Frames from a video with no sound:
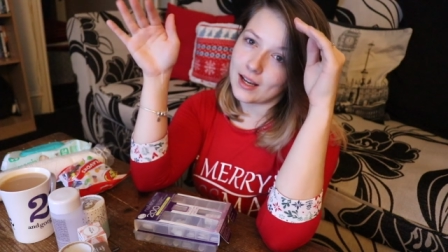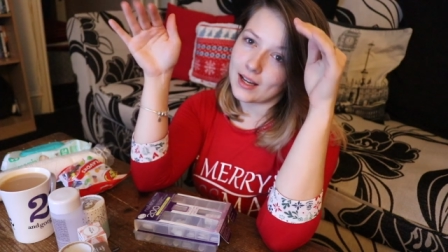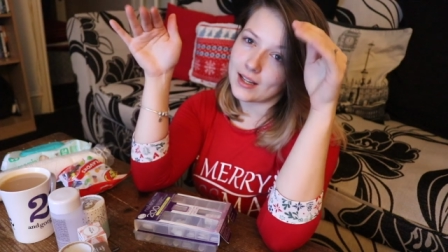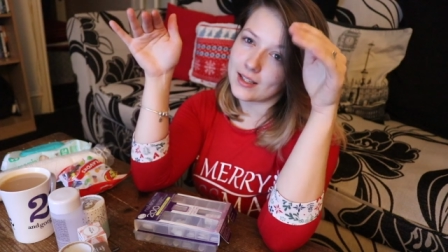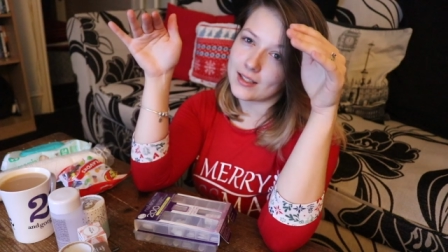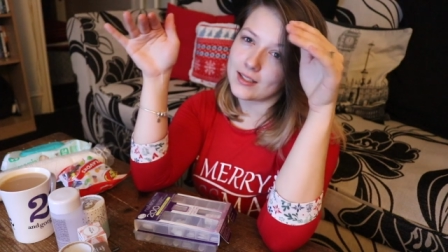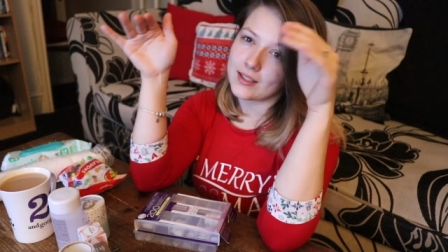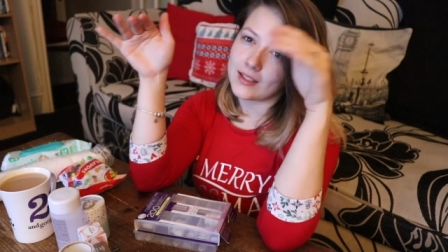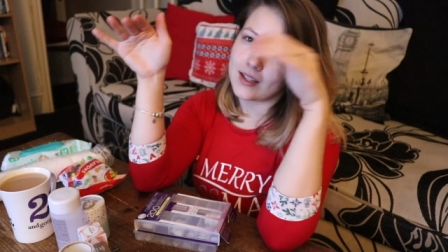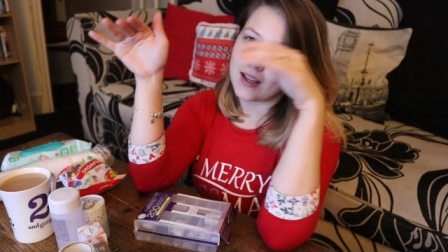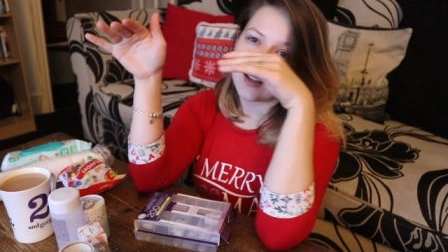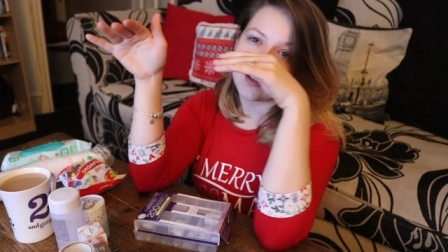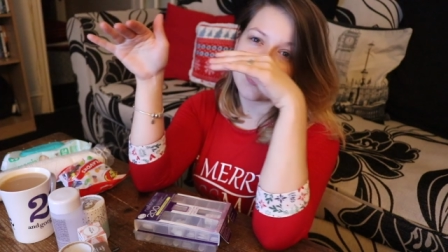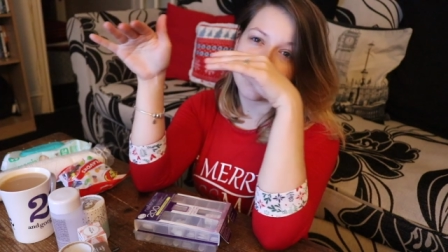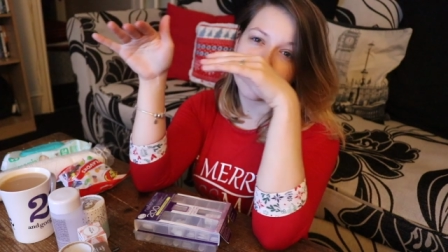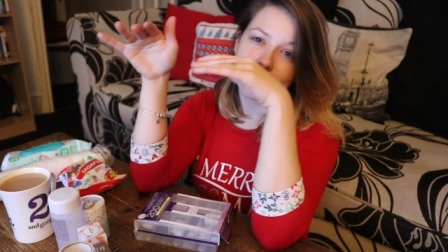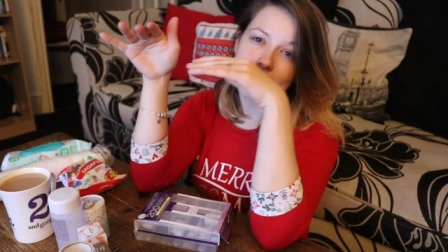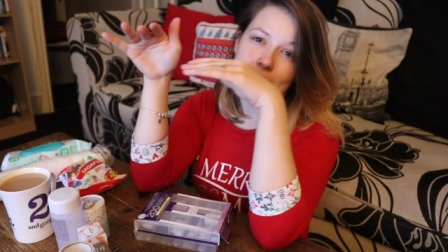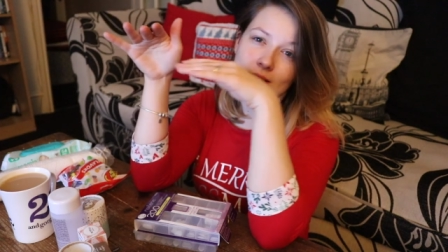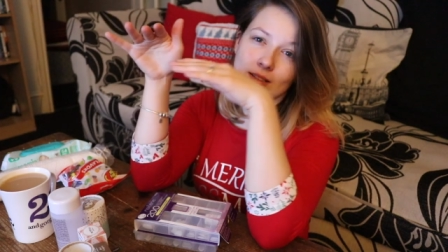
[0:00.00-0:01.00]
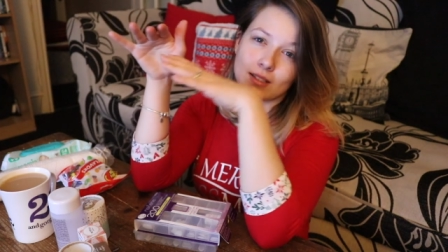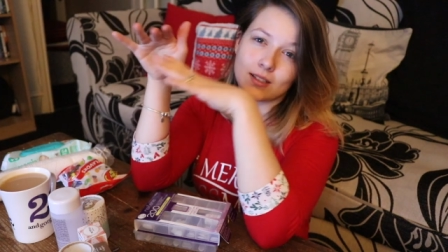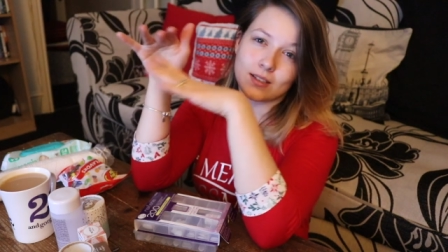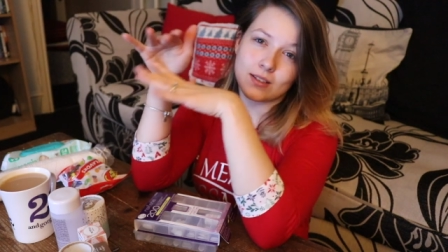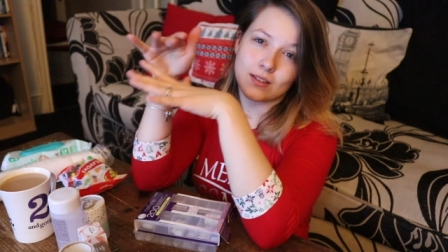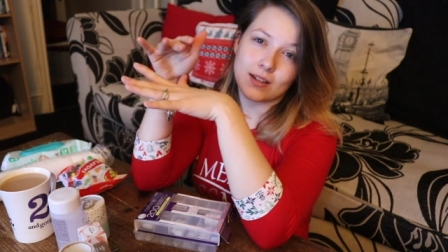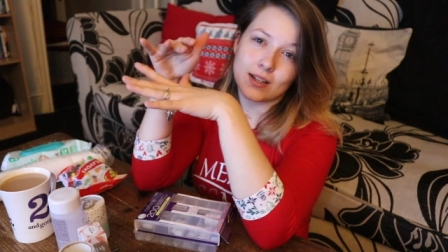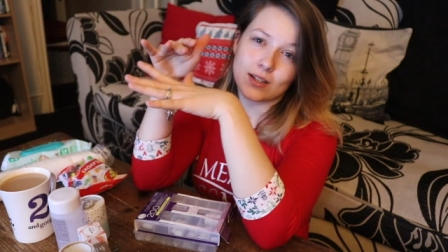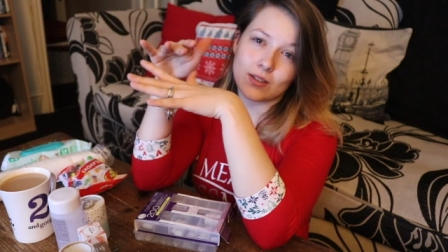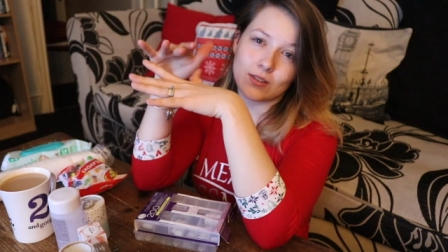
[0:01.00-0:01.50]
Aztec
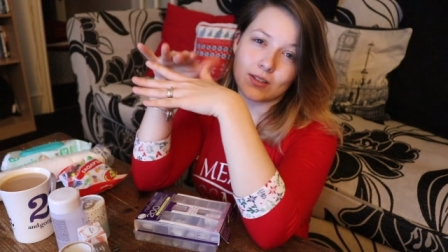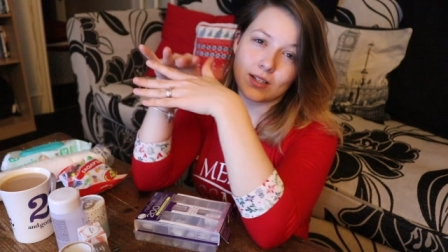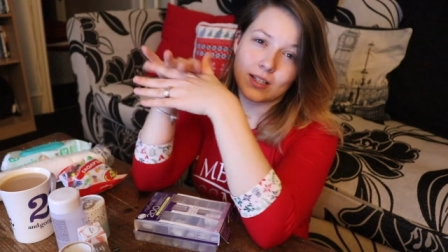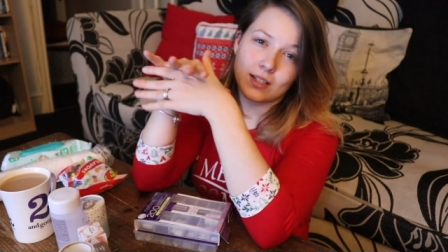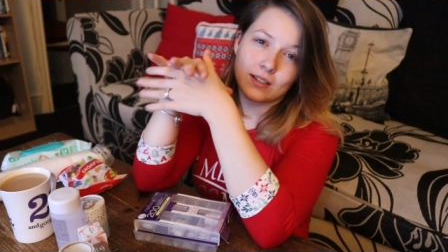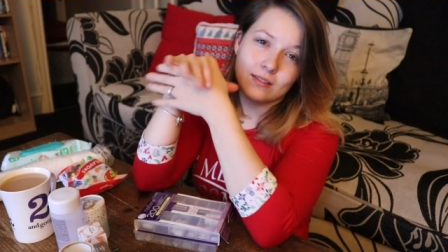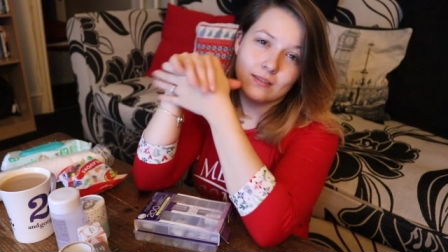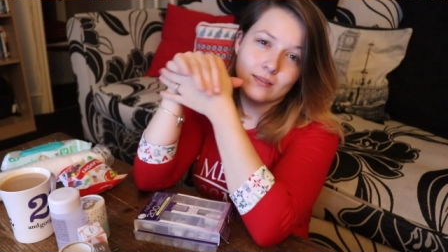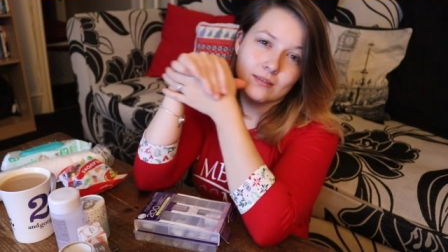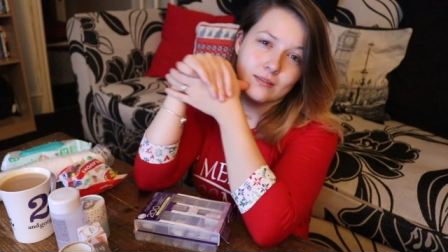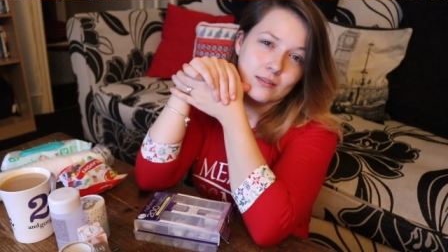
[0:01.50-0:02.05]
design on it.